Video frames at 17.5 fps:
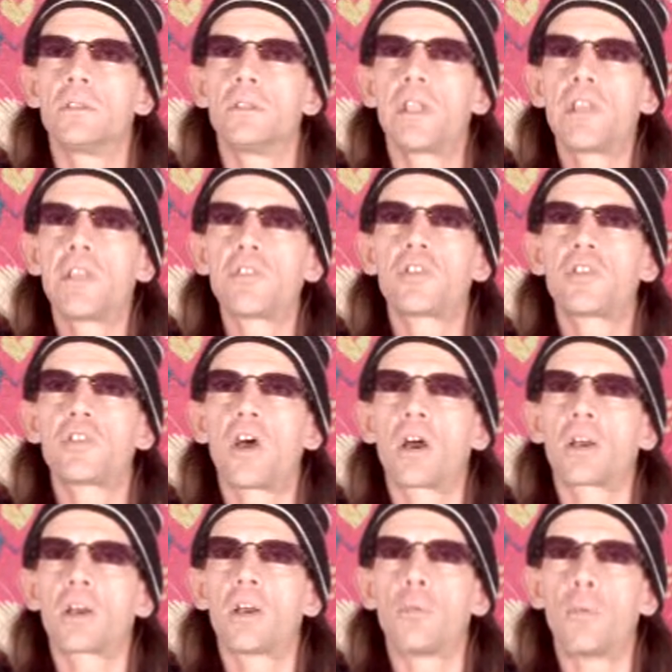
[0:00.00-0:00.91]
Let's
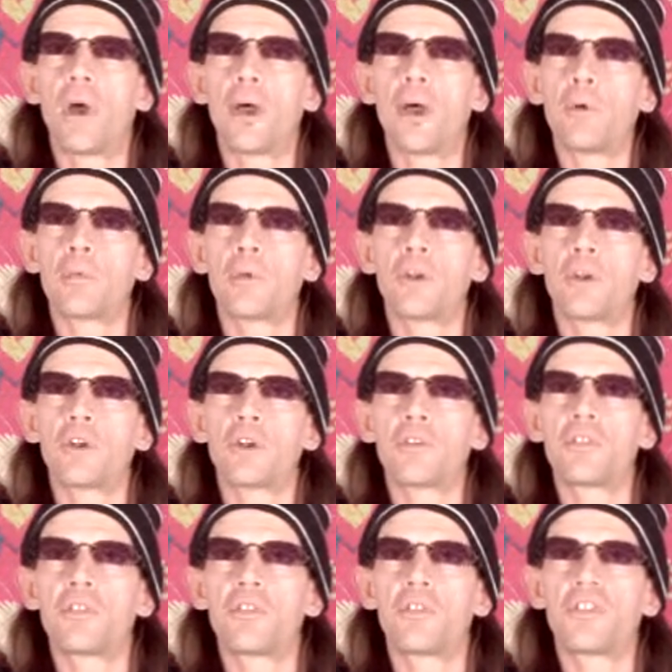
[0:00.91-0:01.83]
talk about what
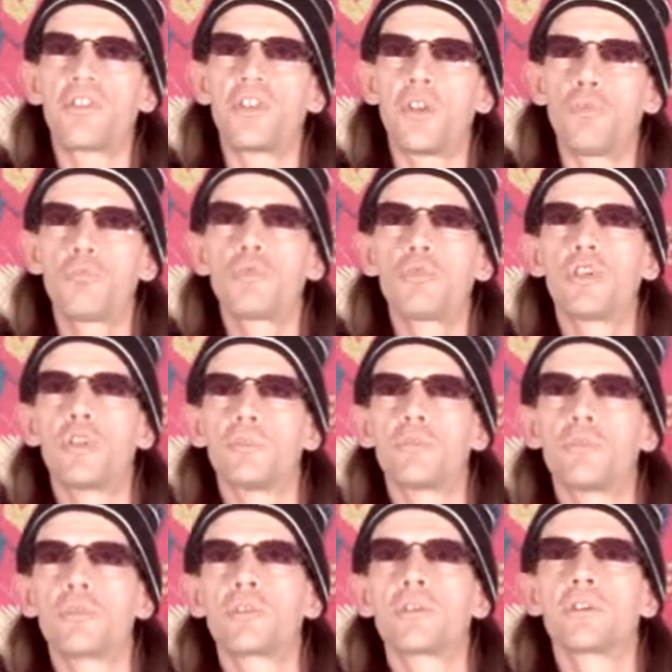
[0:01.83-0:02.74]
are the
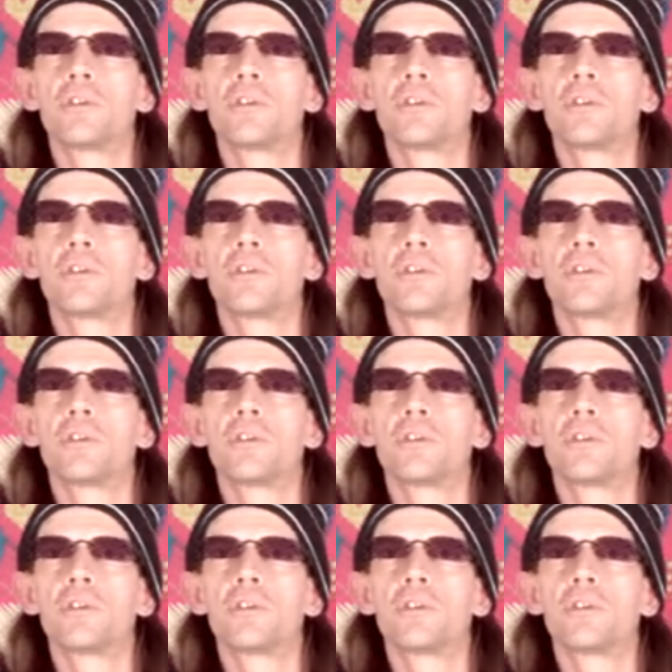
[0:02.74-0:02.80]
symptoms